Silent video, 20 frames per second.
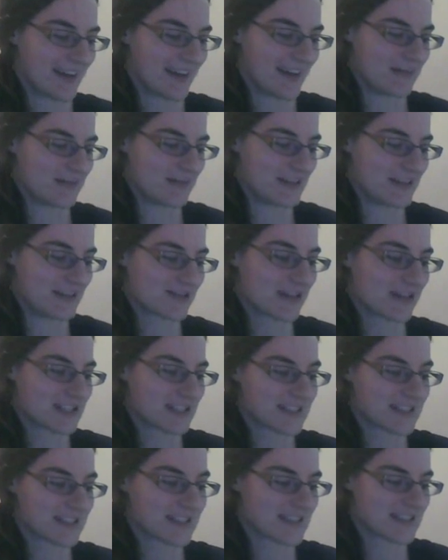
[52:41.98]
they came to these
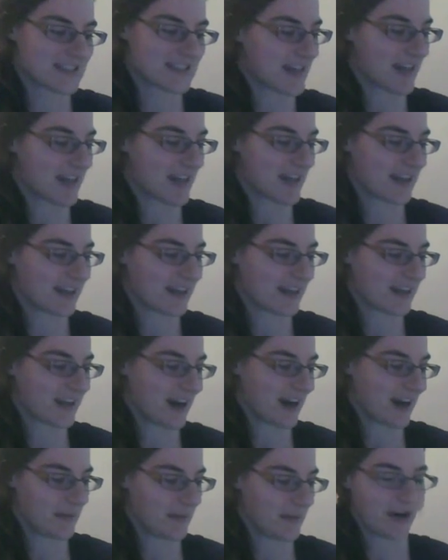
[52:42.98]
questions and
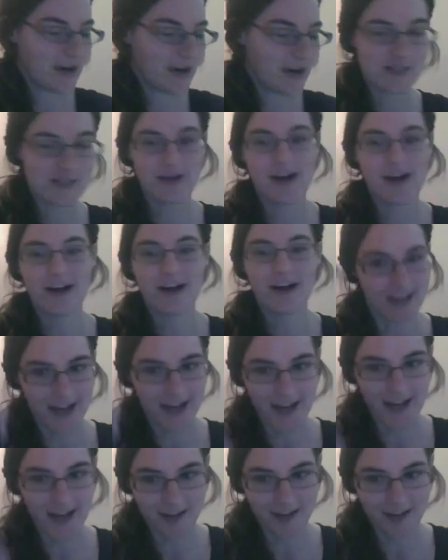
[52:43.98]
I marked them all that I
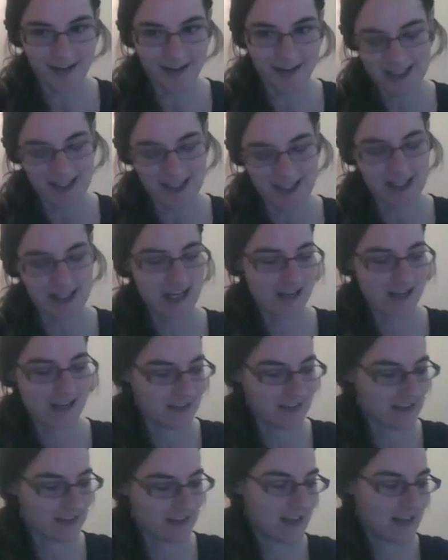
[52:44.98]
had a
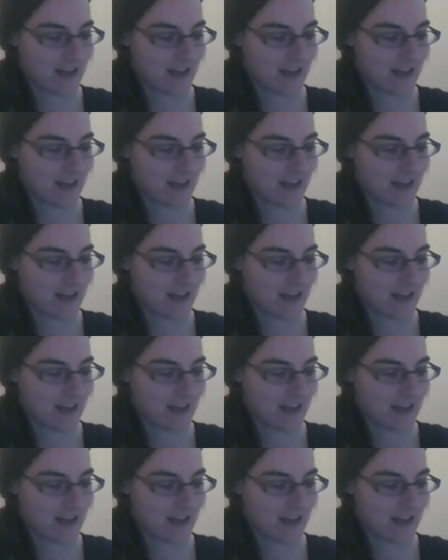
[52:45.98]
question.